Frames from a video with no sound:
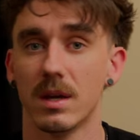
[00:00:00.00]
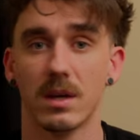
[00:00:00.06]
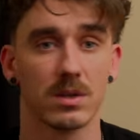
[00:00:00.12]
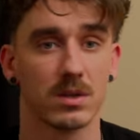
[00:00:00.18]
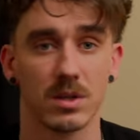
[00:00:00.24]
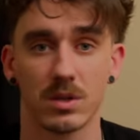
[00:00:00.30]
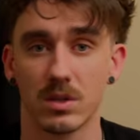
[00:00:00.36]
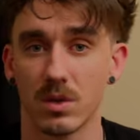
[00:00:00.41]

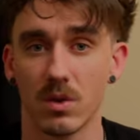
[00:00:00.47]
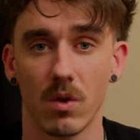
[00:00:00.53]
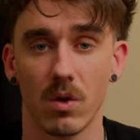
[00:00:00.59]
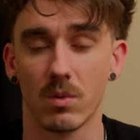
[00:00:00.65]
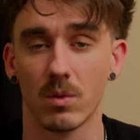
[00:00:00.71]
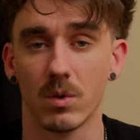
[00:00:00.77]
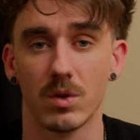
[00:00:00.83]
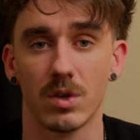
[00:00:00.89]
It's just a
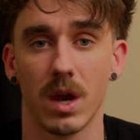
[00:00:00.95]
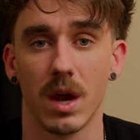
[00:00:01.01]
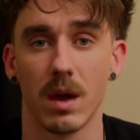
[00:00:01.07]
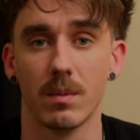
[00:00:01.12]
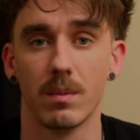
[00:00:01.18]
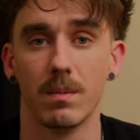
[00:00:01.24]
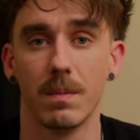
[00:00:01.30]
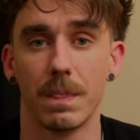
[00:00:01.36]
normal
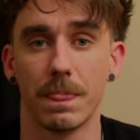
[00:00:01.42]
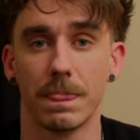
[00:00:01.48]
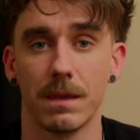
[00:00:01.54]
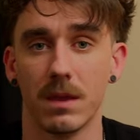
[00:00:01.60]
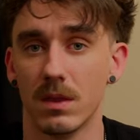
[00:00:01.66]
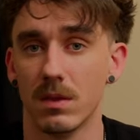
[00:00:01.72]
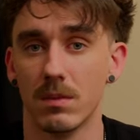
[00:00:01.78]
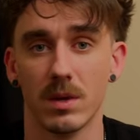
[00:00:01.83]
job
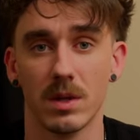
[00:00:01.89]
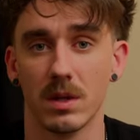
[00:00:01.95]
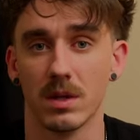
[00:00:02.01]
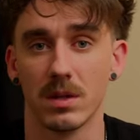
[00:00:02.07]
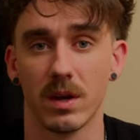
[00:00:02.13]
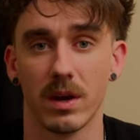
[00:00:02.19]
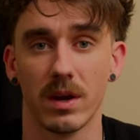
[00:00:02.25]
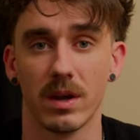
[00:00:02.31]
in the
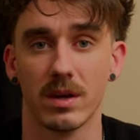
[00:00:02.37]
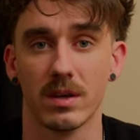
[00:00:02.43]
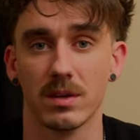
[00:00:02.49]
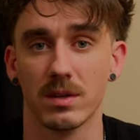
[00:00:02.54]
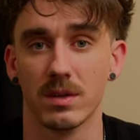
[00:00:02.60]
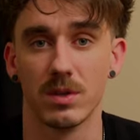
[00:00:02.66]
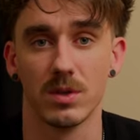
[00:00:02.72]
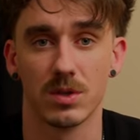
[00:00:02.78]
military.
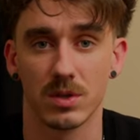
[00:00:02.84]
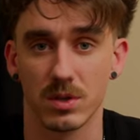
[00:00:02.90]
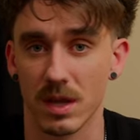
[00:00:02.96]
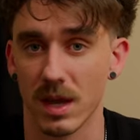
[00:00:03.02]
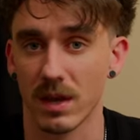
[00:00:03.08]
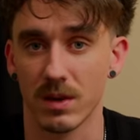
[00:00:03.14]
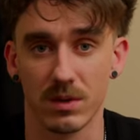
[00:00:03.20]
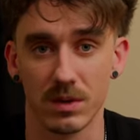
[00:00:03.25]
You just
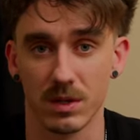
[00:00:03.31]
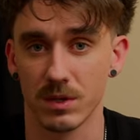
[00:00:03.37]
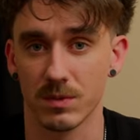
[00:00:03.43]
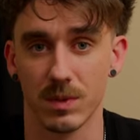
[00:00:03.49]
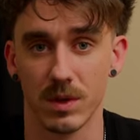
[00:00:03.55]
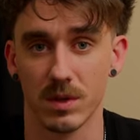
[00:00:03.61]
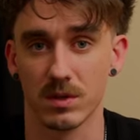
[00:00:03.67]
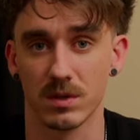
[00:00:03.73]
handle
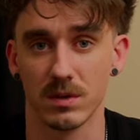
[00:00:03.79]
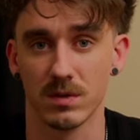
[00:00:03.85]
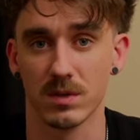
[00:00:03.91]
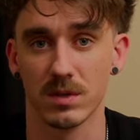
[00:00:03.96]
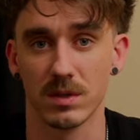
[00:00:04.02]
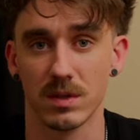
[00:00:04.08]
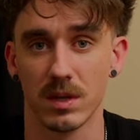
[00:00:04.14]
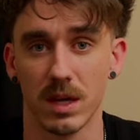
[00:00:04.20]

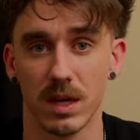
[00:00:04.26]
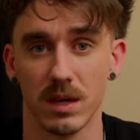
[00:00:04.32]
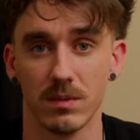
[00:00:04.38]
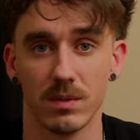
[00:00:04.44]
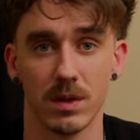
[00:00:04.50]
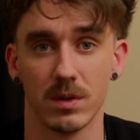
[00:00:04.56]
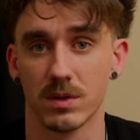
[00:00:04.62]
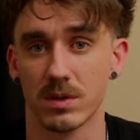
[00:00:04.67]
explosives and
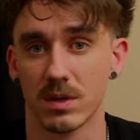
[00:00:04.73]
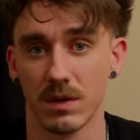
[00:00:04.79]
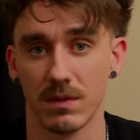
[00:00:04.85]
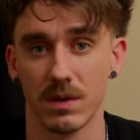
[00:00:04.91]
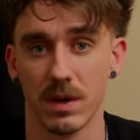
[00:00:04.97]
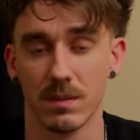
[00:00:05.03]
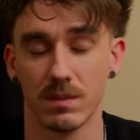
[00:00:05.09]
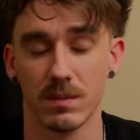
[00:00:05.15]
blow
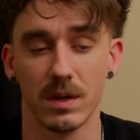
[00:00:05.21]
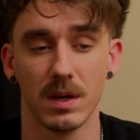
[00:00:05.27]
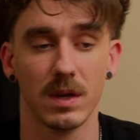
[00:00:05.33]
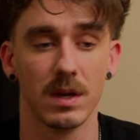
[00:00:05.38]
stuff up.